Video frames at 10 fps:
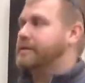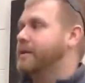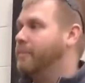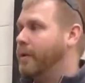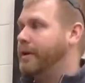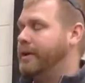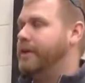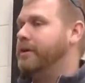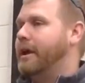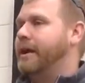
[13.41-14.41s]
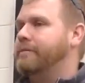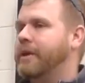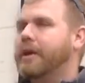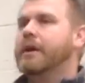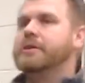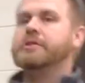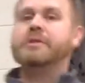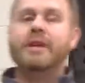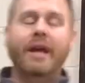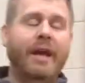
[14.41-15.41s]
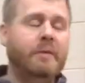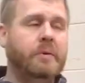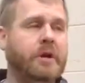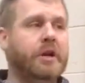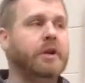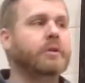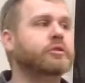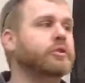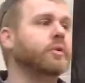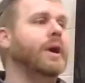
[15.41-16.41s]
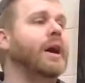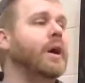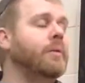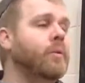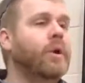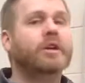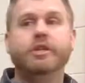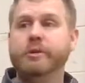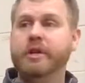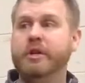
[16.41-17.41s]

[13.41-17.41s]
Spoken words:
some point in your life. So today we're going to go through how we want you to